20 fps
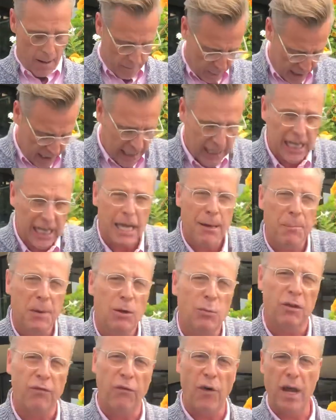But in
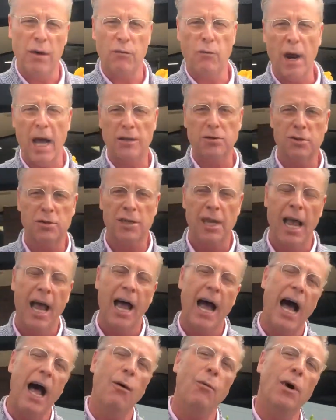keeping with Fred Rogers,
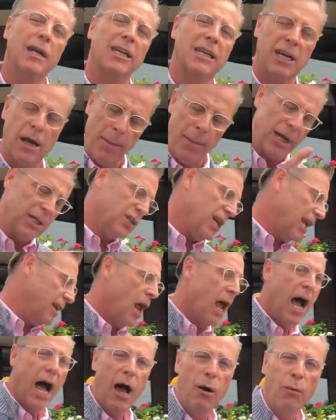I wanted to, come on, Jane,
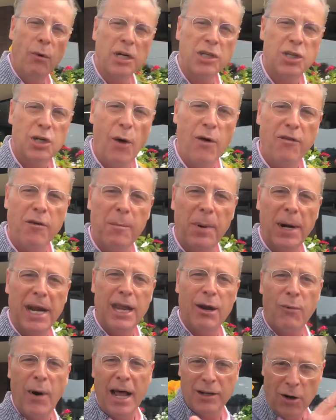I want to show
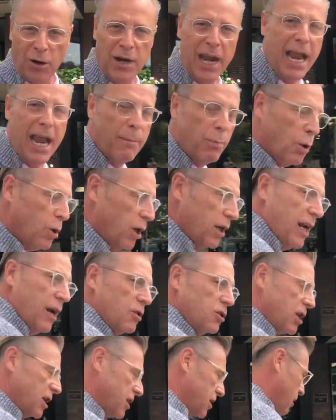everybody around our neighborhood
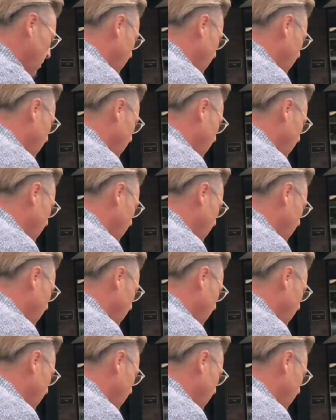here just a